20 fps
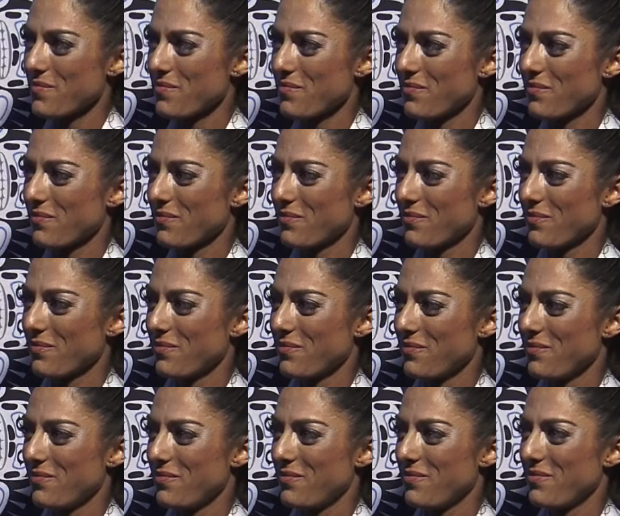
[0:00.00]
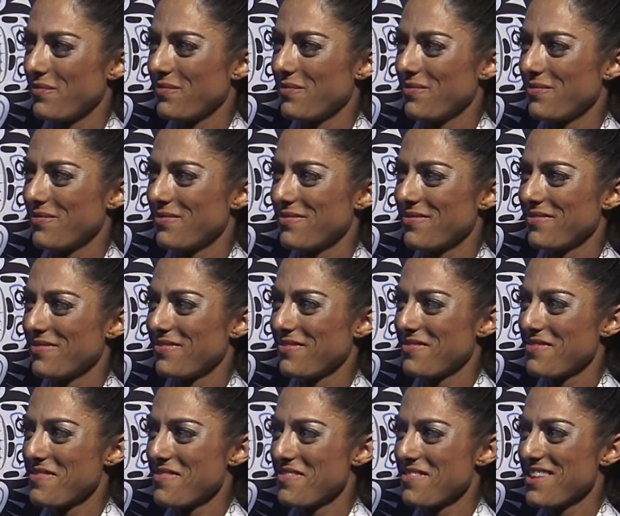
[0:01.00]

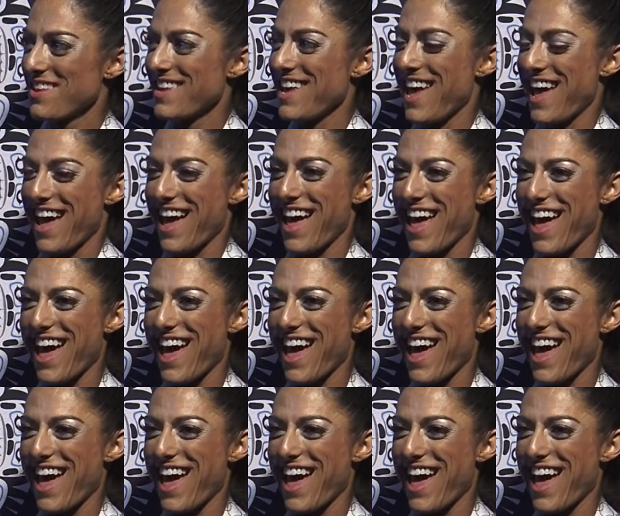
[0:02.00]
[no speech]